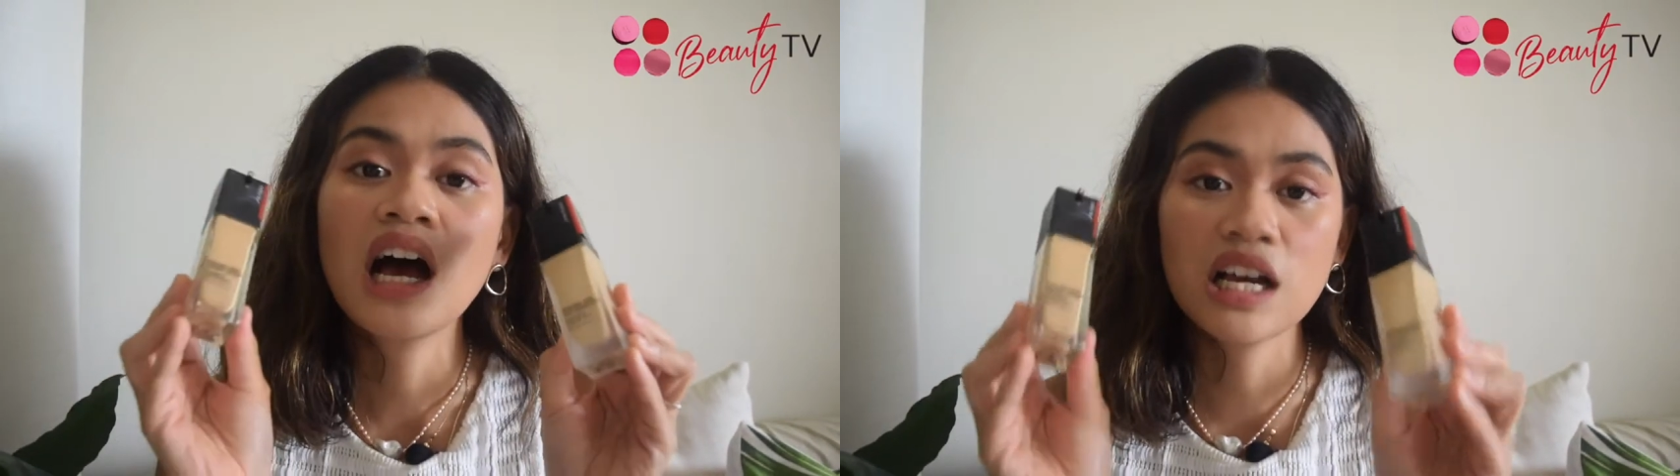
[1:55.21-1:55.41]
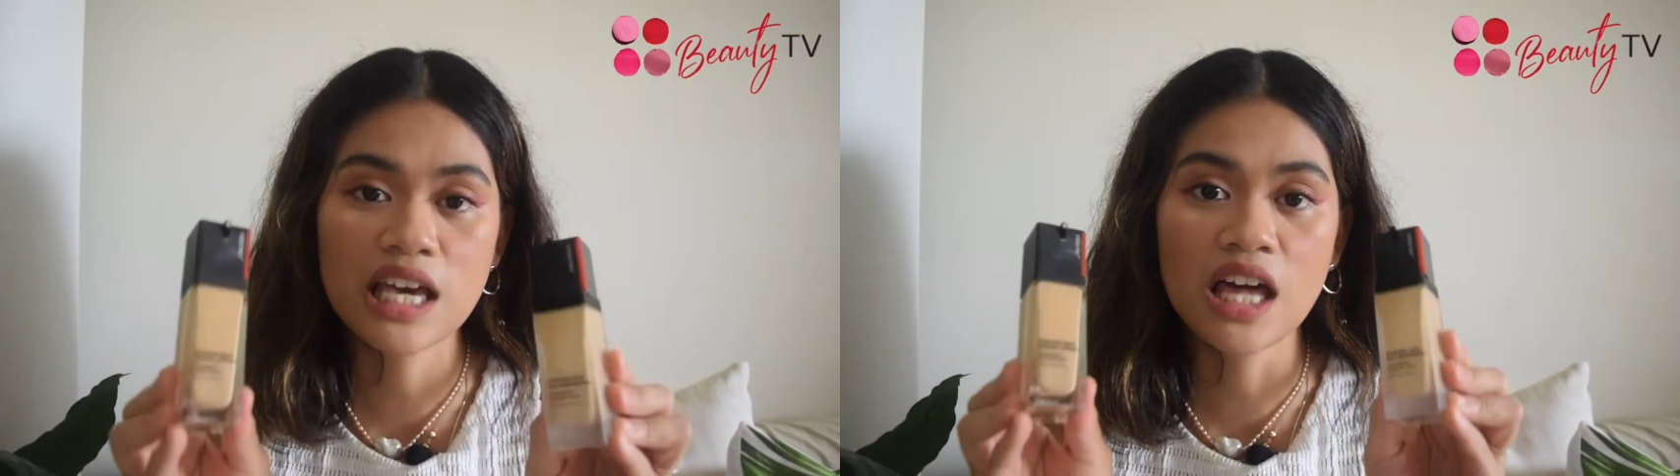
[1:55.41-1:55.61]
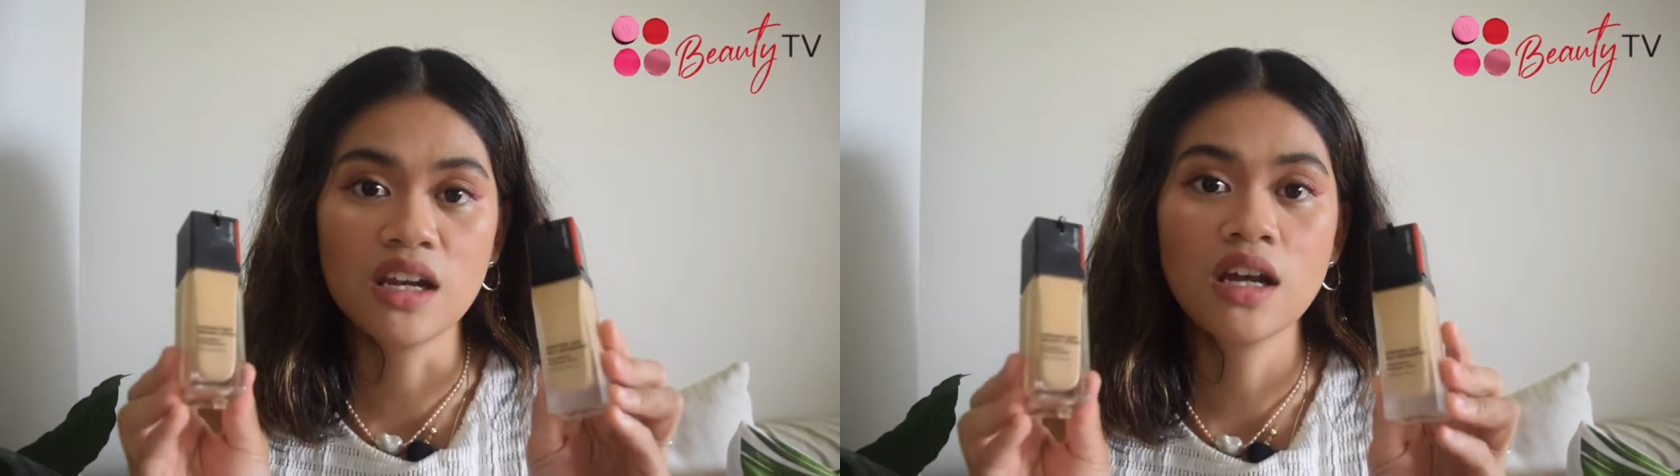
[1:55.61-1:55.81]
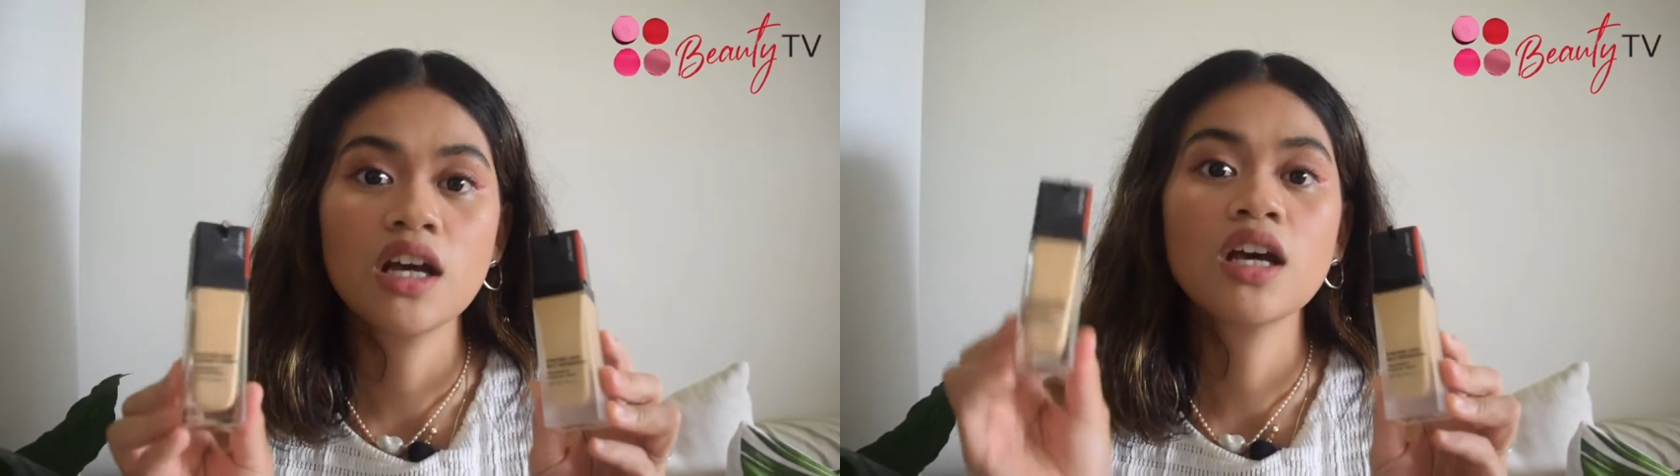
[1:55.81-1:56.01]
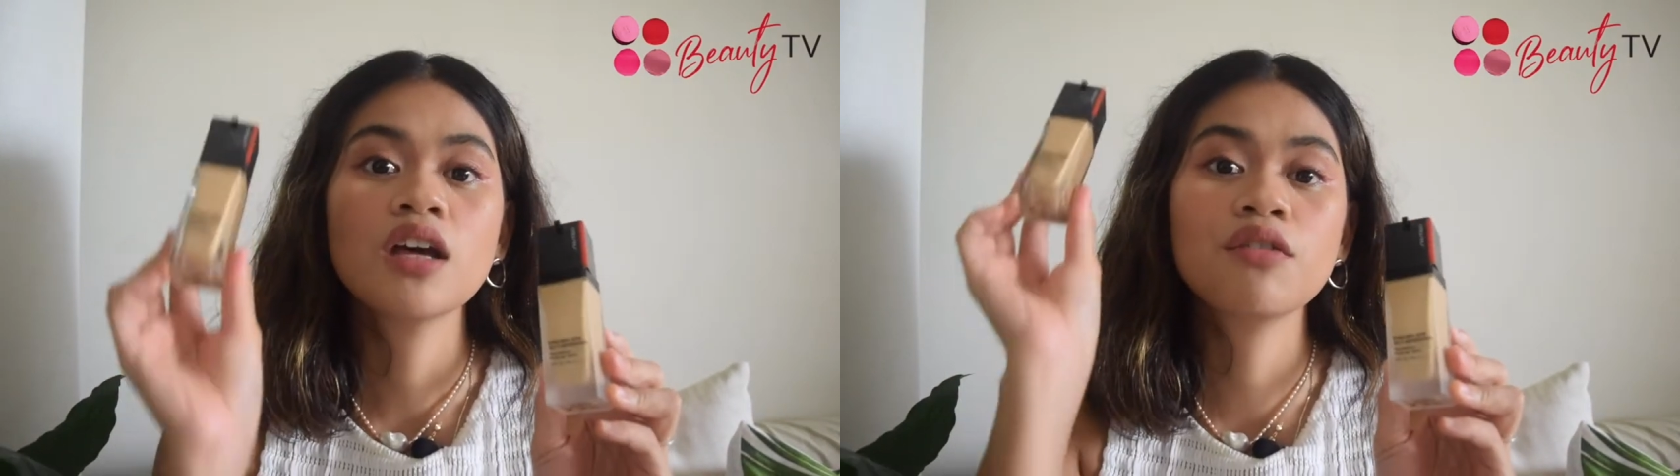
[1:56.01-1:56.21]
Again,
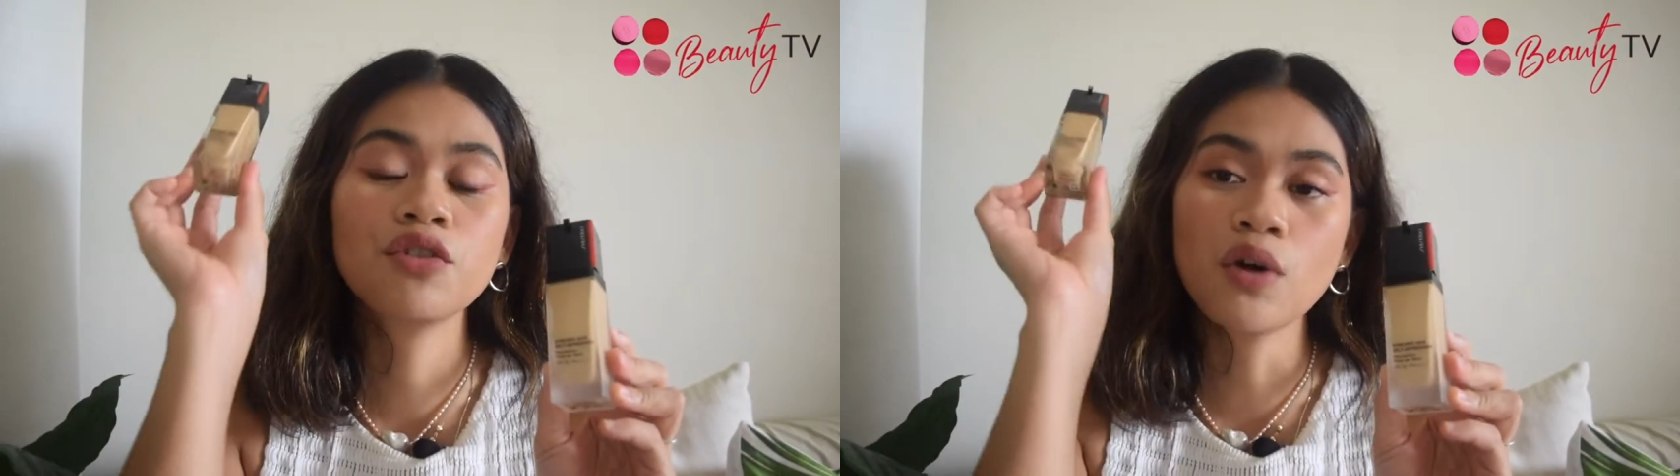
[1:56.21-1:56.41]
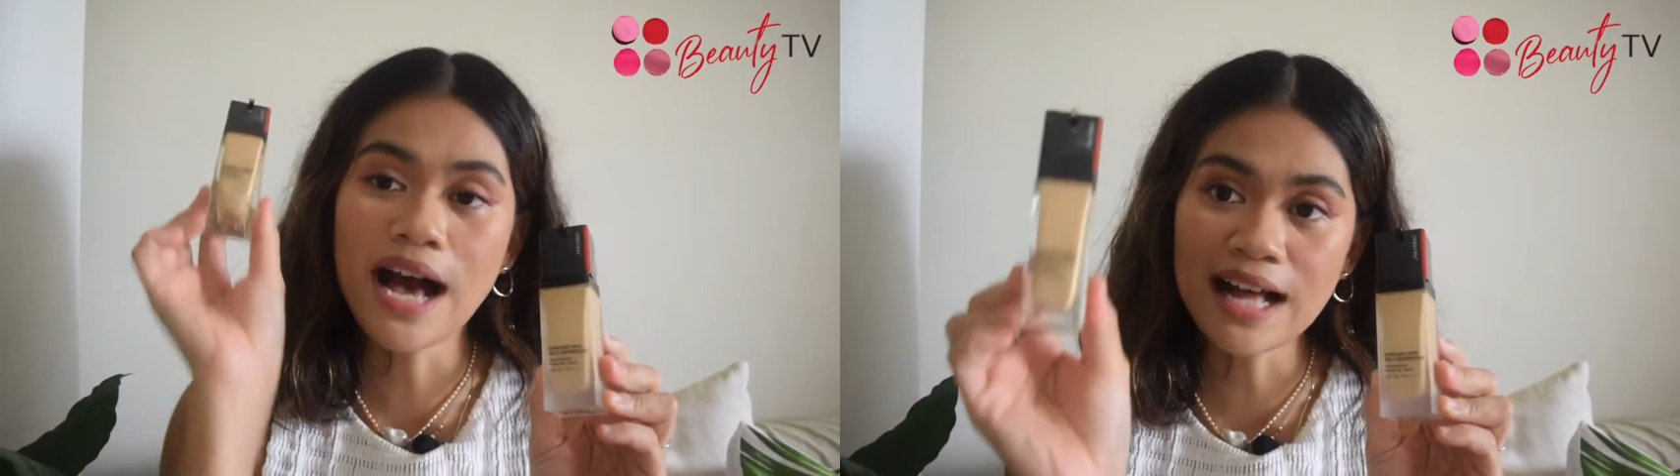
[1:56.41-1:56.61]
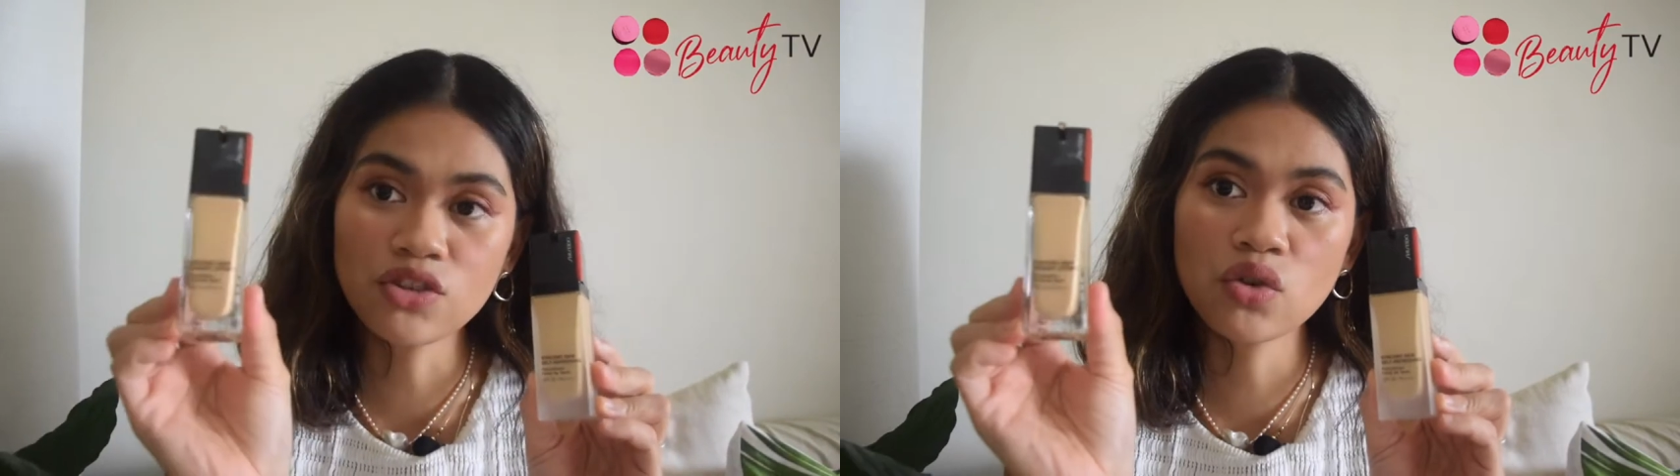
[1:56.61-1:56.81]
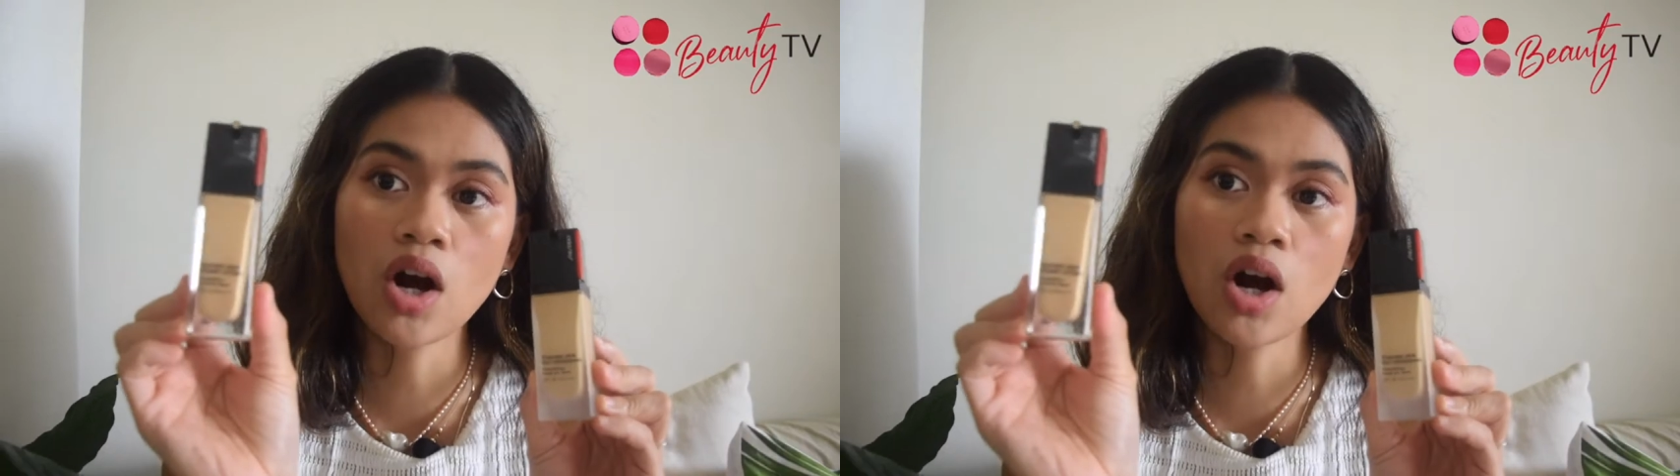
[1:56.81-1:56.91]
if you add to